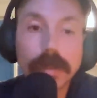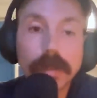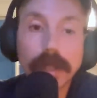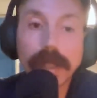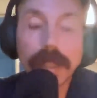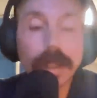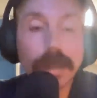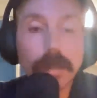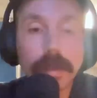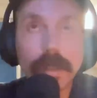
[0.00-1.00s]
really like
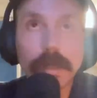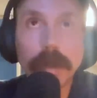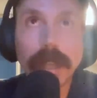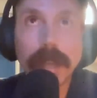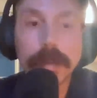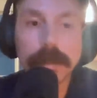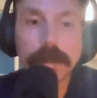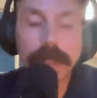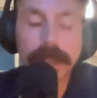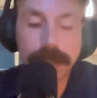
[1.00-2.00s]
a really great
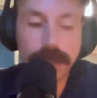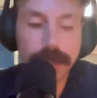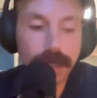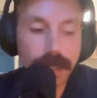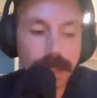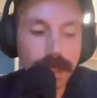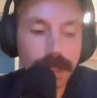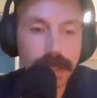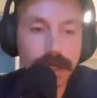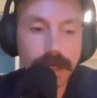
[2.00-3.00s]
observation, and I
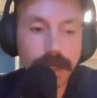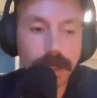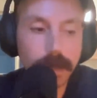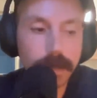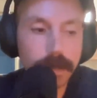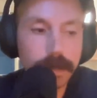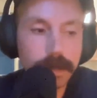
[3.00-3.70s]
think um,